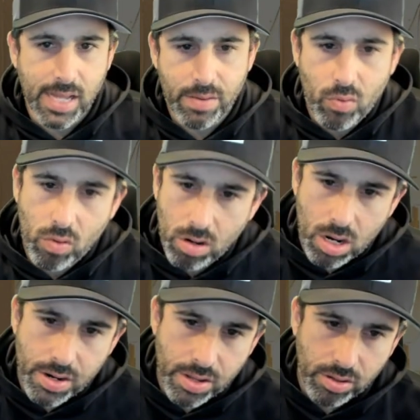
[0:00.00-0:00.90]
Moore,
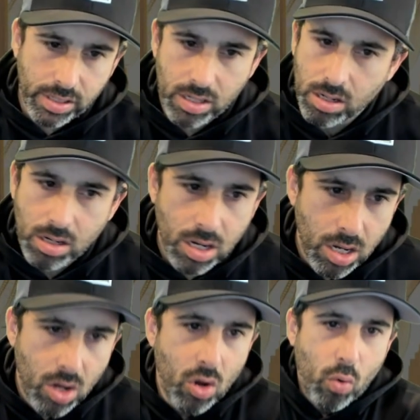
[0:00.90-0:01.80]
another leader
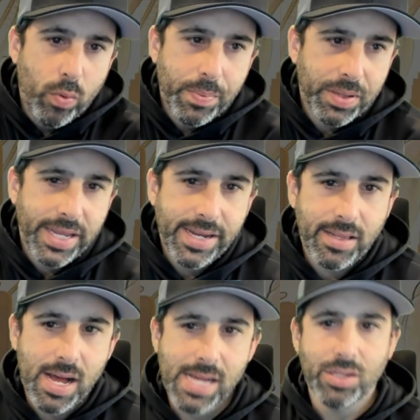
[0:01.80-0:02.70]
we play a lot.